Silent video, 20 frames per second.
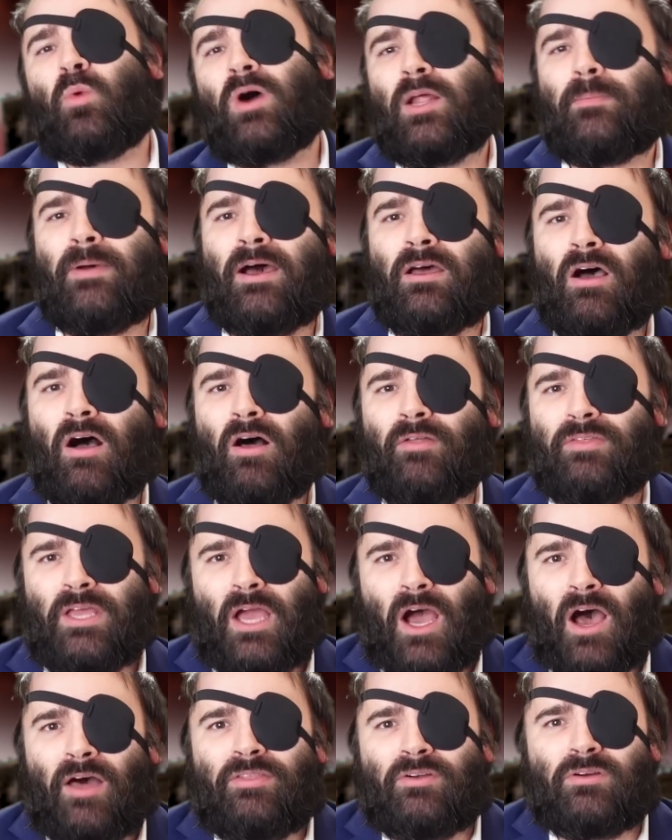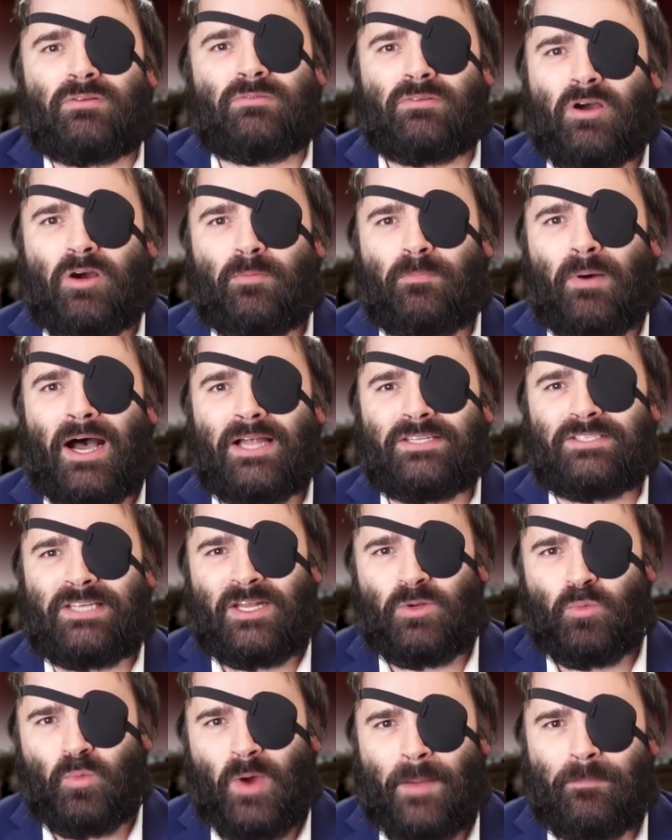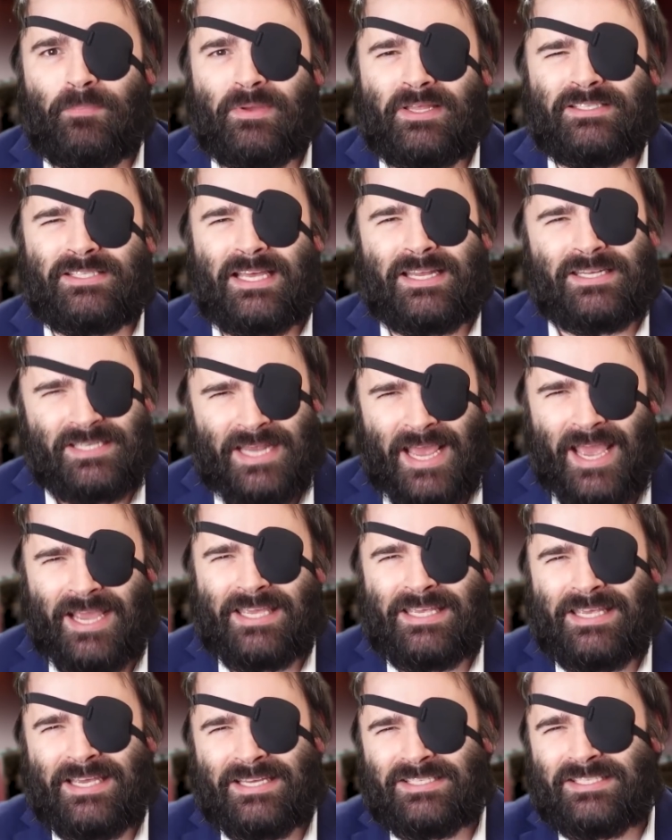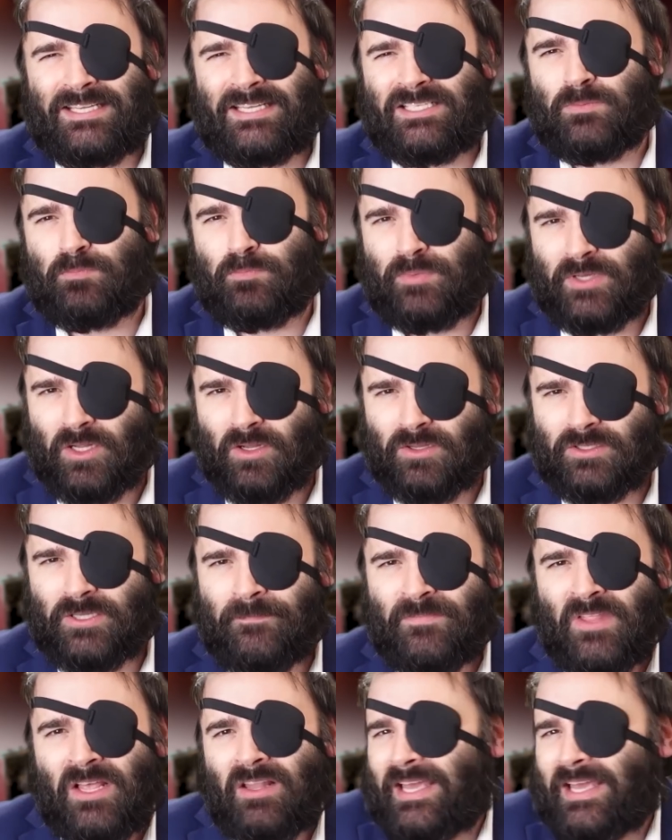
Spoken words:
what about all the other robots and weapons and tech he has since built?